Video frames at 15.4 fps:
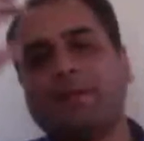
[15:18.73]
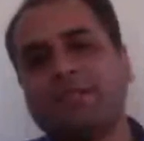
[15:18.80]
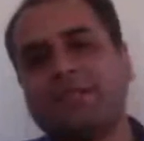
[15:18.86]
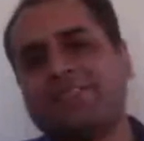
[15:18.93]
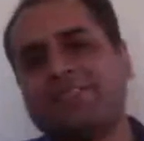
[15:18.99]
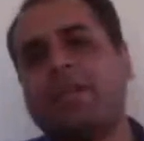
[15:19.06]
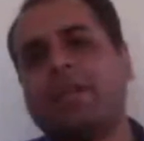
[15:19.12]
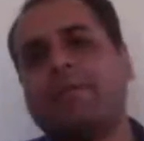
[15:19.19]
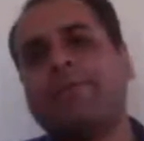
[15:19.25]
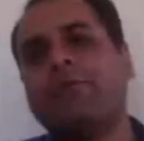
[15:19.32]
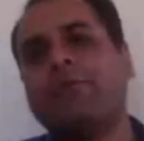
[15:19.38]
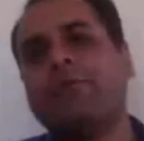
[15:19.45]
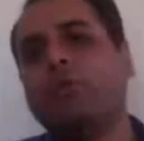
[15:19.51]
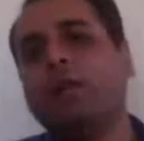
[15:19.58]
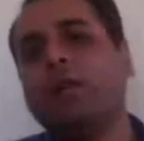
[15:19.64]
It will be
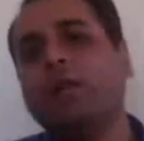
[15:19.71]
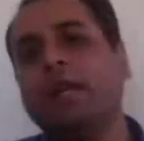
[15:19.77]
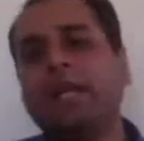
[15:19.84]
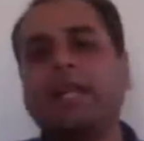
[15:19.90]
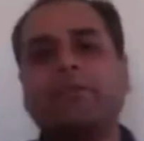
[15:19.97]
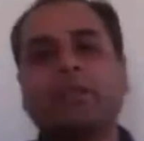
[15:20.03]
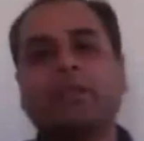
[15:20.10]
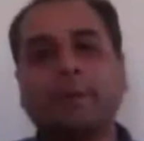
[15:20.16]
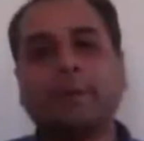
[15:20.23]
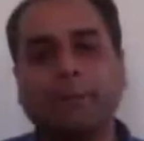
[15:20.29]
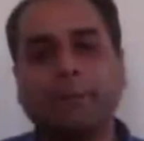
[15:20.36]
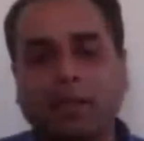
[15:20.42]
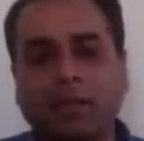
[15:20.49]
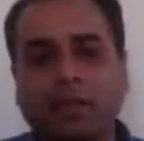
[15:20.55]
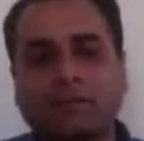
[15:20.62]
maybe cheerful,
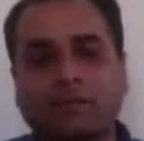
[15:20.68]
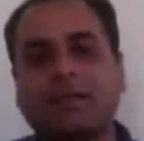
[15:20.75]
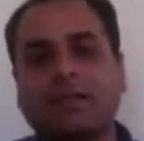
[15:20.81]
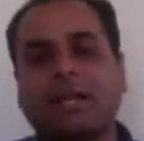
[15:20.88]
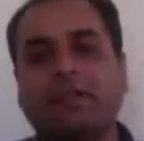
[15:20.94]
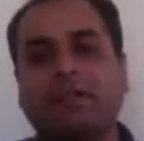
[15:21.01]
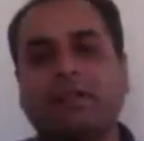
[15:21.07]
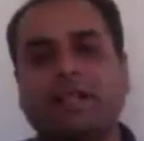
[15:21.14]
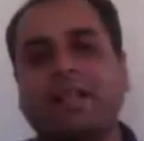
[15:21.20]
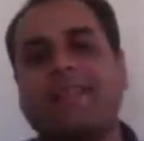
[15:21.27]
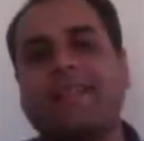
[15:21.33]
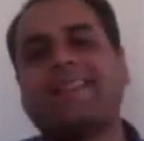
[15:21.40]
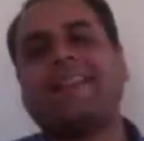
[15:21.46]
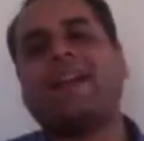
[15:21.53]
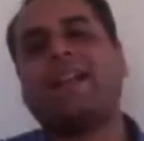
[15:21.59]
it will be mirth,
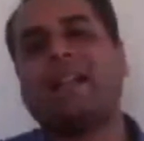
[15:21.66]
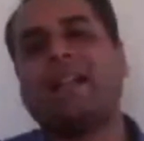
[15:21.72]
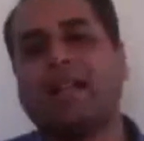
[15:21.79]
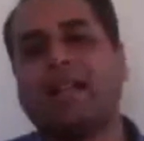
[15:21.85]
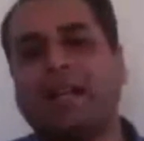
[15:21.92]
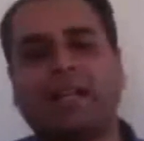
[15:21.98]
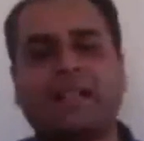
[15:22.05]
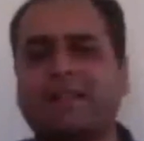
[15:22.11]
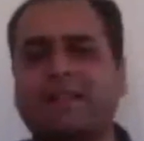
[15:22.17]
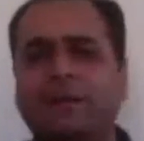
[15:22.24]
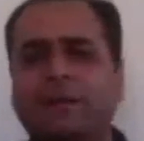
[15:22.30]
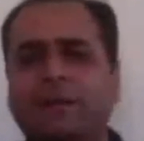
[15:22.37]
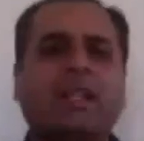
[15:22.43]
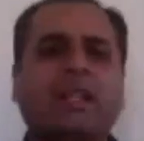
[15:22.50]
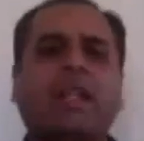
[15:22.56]
liveliness,
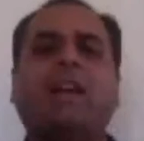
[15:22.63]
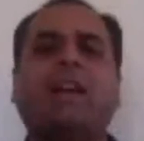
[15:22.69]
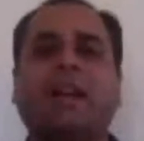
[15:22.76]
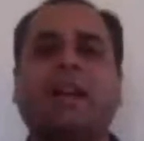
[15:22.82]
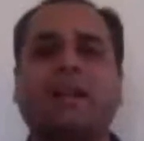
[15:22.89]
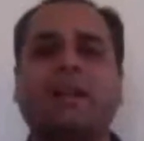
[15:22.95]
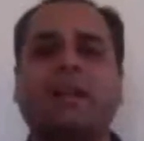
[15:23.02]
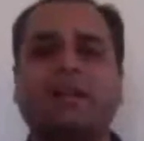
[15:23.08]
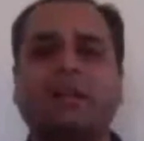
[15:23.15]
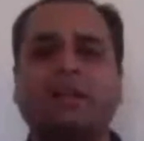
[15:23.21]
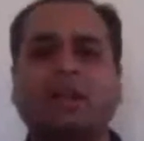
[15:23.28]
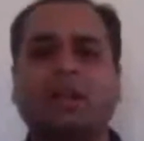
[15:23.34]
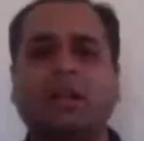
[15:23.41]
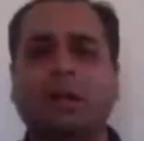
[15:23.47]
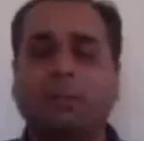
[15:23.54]
hilarity, something like
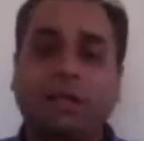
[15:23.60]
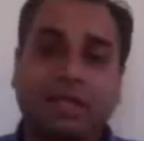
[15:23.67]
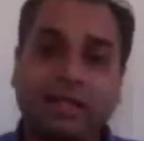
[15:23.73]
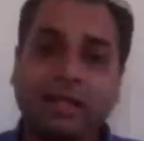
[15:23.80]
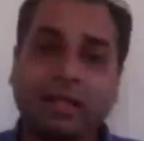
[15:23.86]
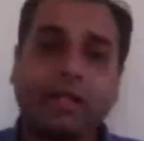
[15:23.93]
that.